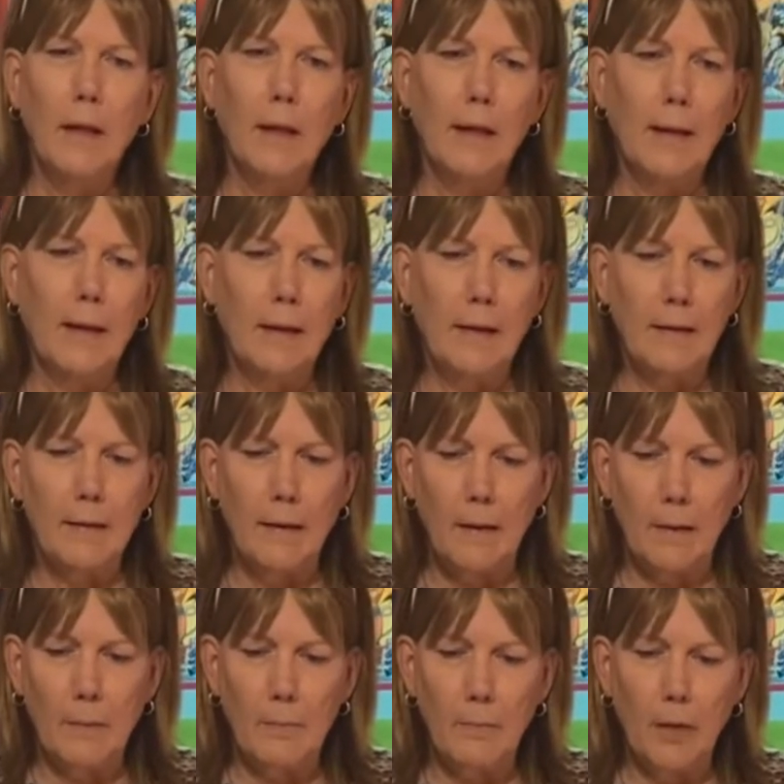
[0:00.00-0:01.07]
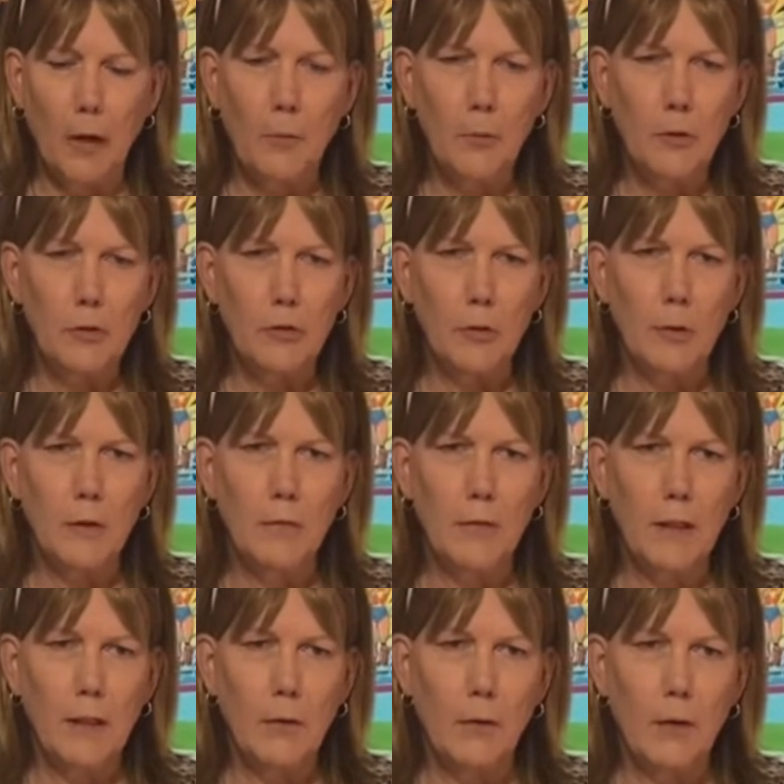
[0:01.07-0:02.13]
And I hope you enjoyed the
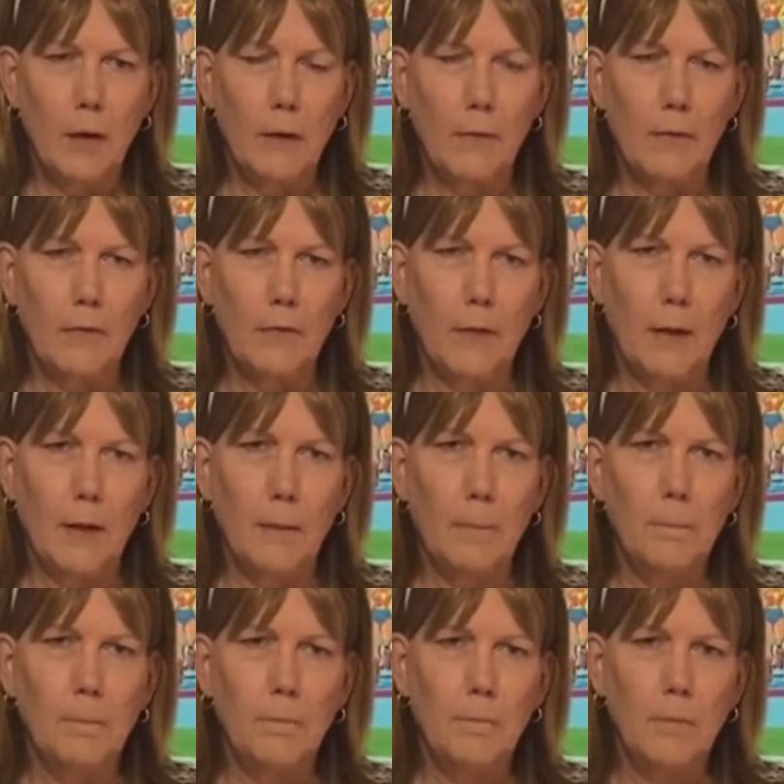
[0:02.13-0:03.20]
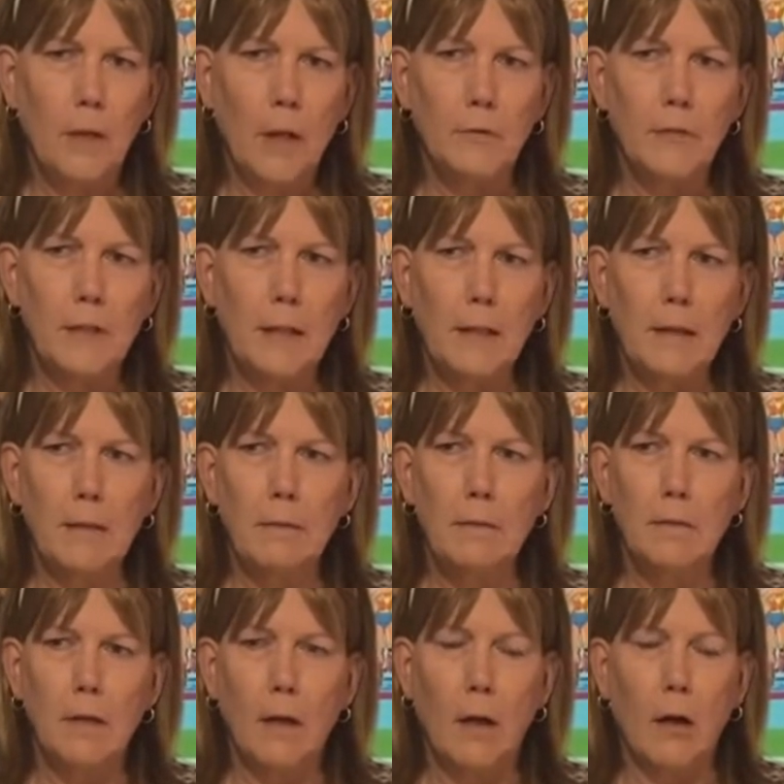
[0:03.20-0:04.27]
video of seeing
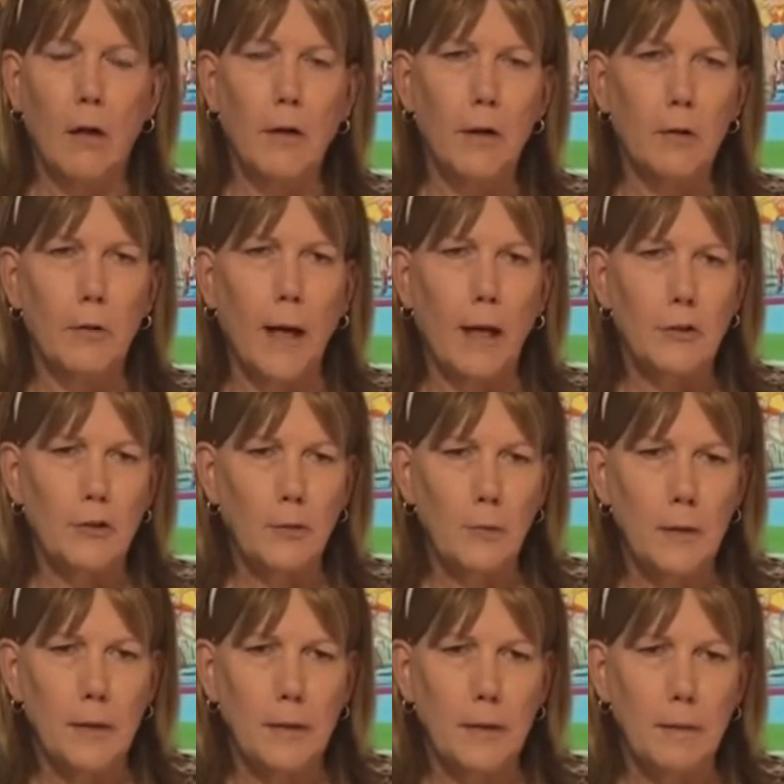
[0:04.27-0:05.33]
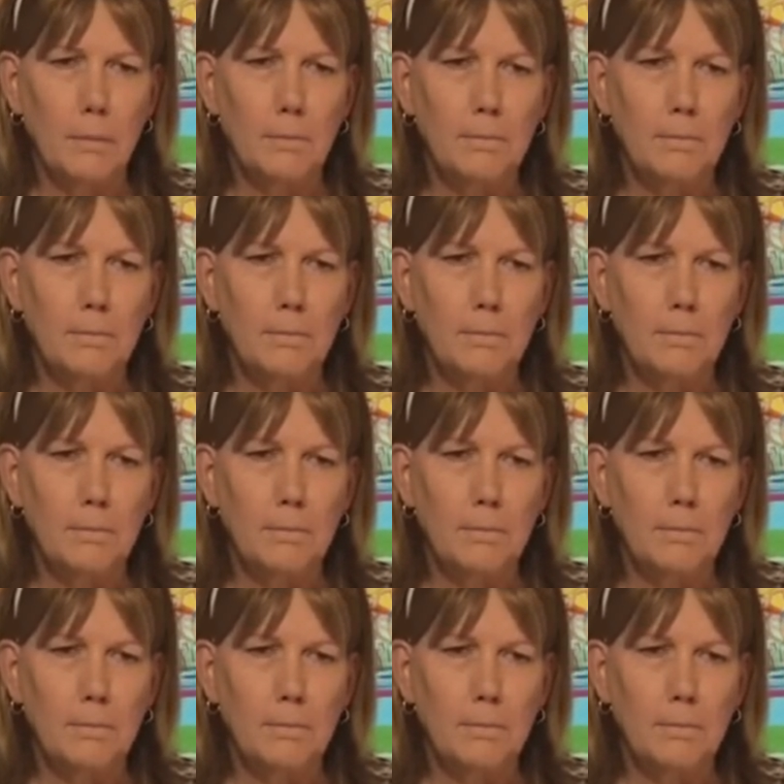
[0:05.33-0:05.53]
our interaction with them.